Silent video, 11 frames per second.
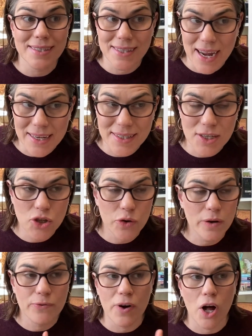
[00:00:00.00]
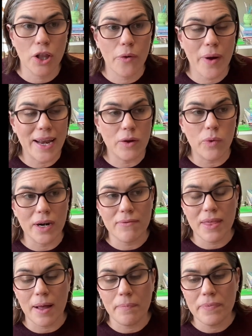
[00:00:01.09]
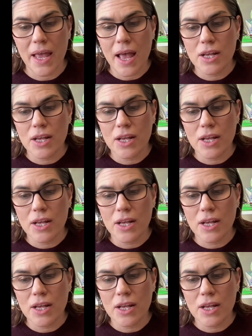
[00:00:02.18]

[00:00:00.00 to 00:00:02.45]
sizes. You can follow any one of them.